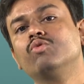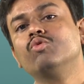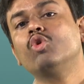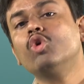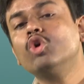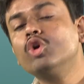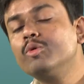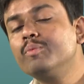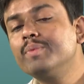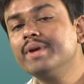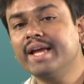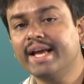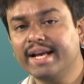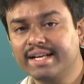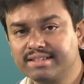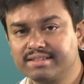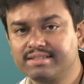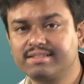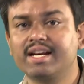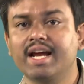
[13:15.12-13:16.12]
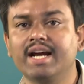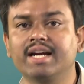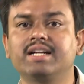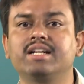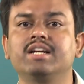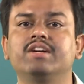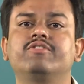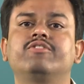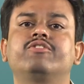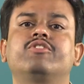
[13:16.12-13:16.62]
could be
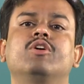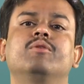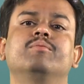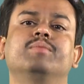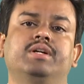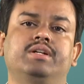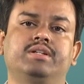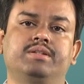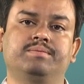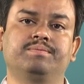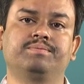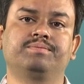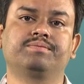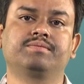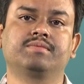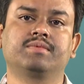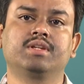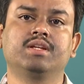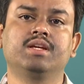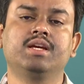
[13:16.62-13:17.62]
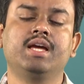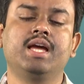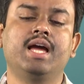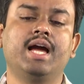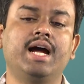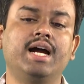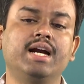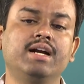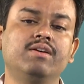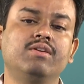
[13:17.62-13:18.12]
extracted from it.
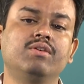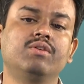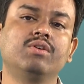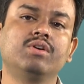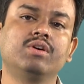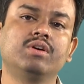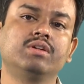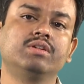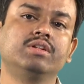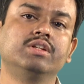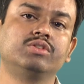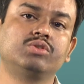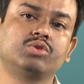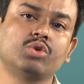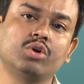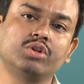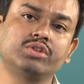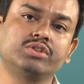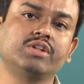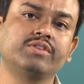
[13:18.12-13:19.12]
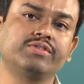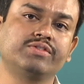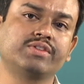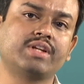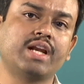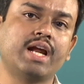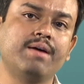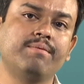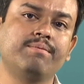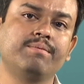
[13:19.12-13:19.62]
And the source of
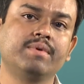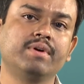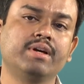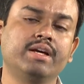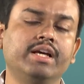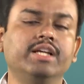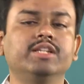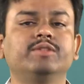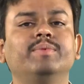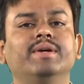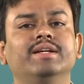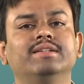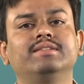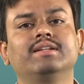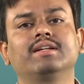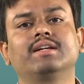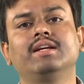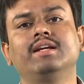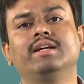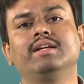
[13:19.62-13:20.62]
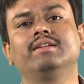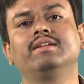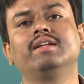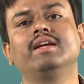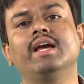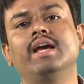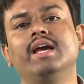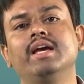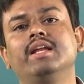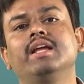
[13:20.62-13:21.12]
scrap is basically the
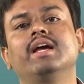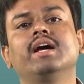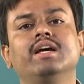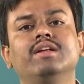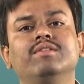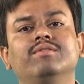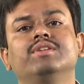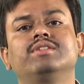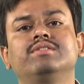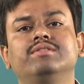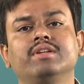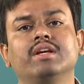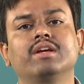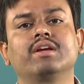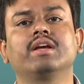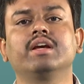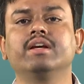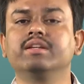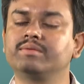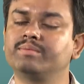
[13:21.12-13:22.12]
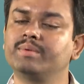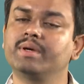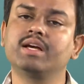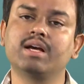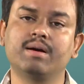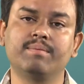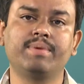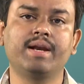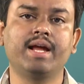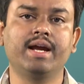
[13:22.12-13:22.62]
area in which zinc is being
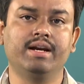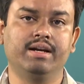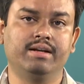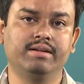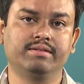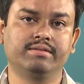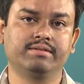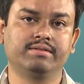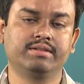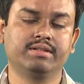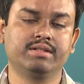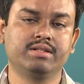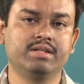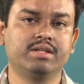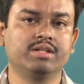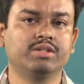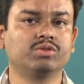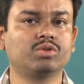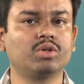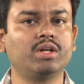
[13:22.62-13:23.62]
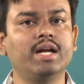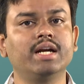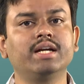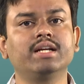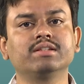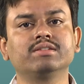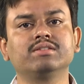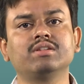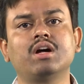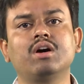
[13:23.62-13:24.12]
applied. So, let
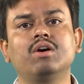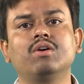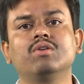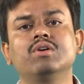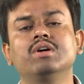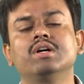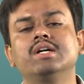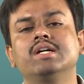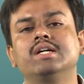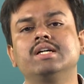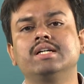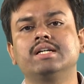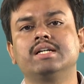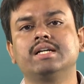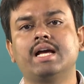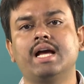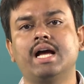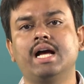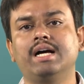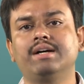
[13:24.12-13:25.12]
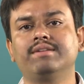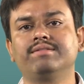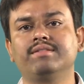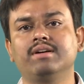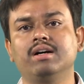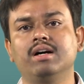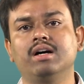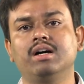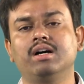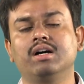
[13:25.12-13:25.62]
us now have
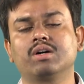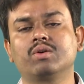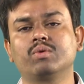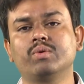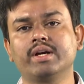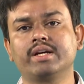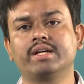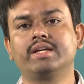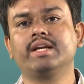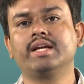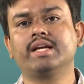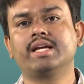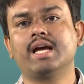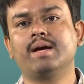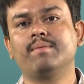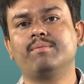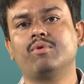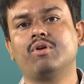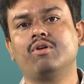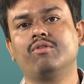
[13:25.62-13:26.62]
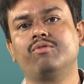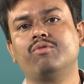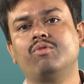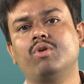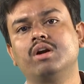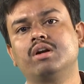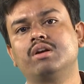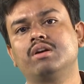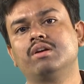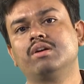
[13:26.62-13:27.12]
a quick recap of
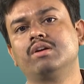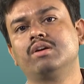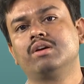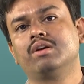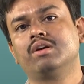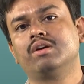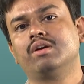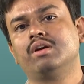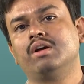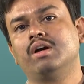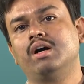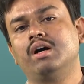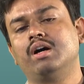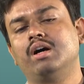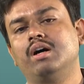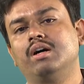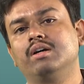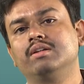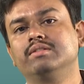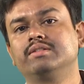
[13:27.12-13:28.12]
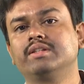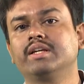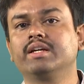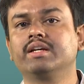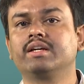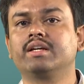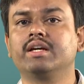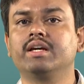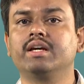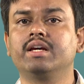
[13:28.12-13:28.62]
what uh,
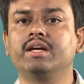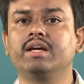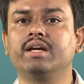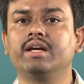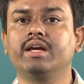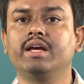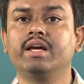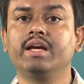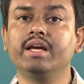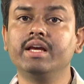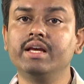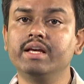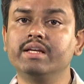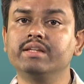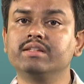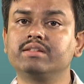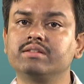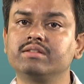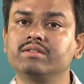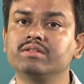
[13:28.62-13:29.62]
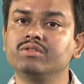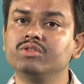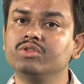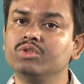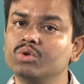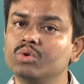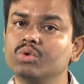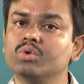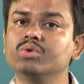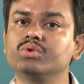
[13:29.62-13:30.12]
zinc is
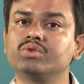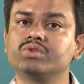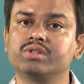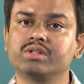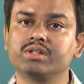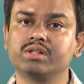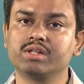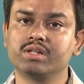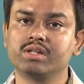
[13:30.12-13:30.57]
used